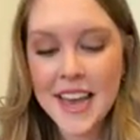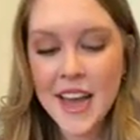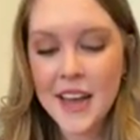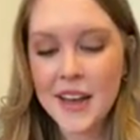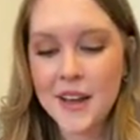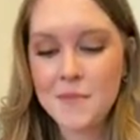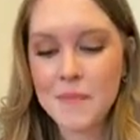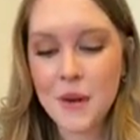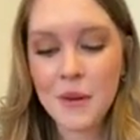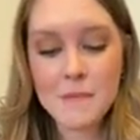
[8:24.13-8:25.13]

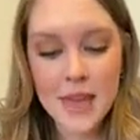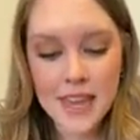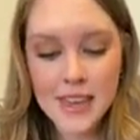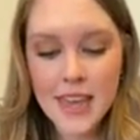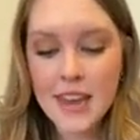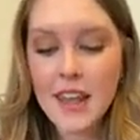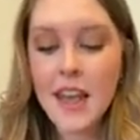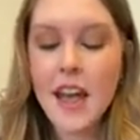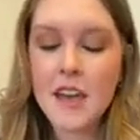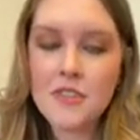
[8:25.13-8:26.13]
but we made it.
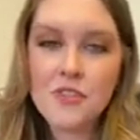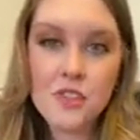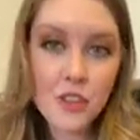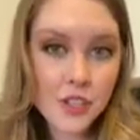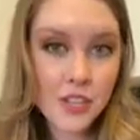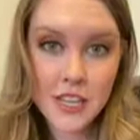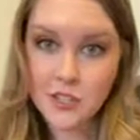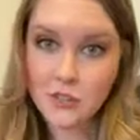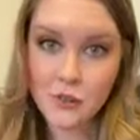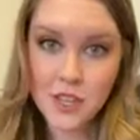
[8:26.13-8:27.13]
I thoroughly
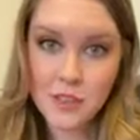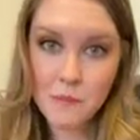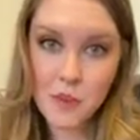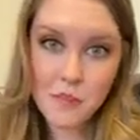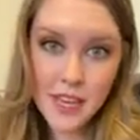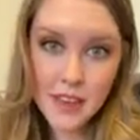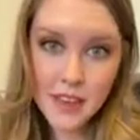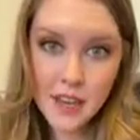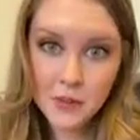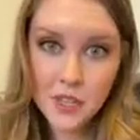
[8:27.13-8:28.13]
enjoyed the movie.
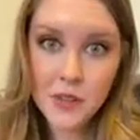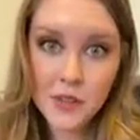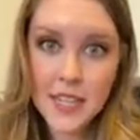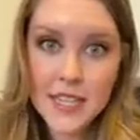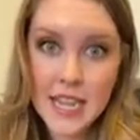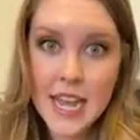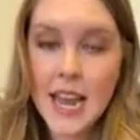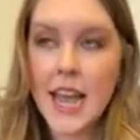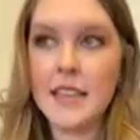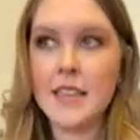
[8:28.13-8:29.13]
I really, really did.
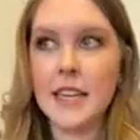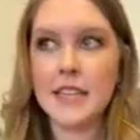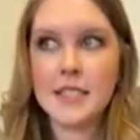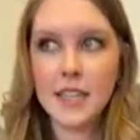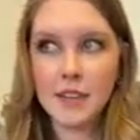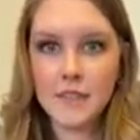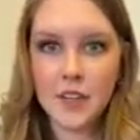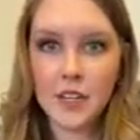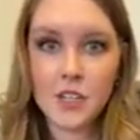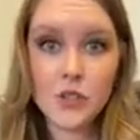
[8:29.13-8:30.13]
I think it stayed
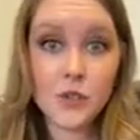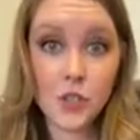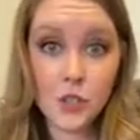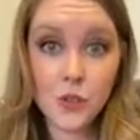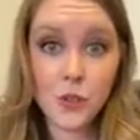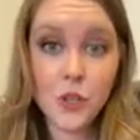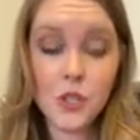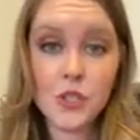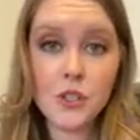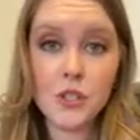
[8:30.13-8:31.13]
very true
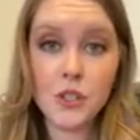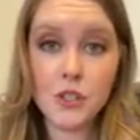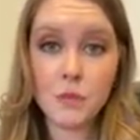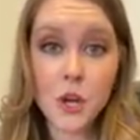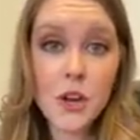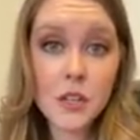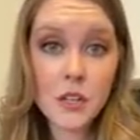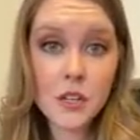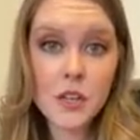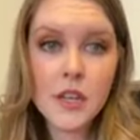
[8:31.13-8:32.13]
to the book.
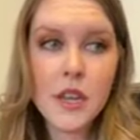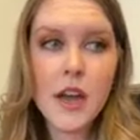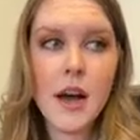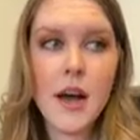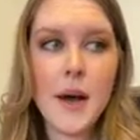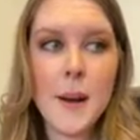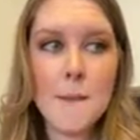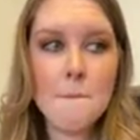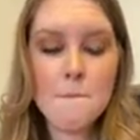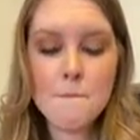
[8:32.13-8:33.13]

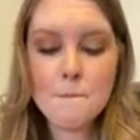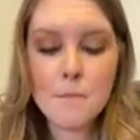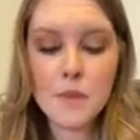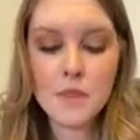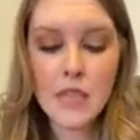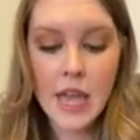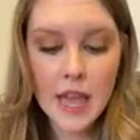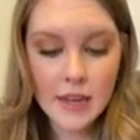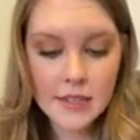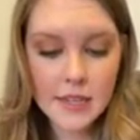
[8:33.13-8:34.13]
The
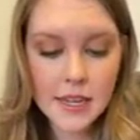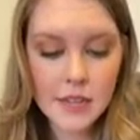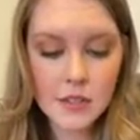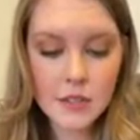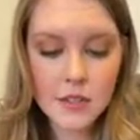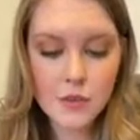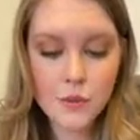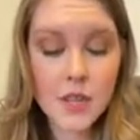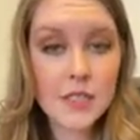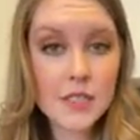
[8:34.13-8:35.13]
ending
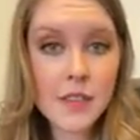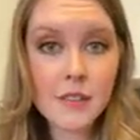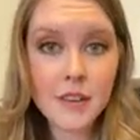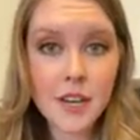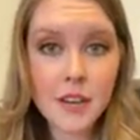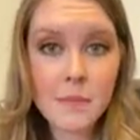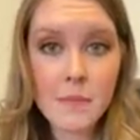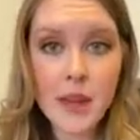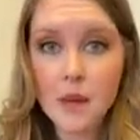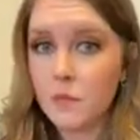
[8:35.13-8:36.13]
was different,
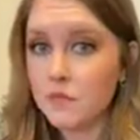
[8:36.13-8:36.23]
but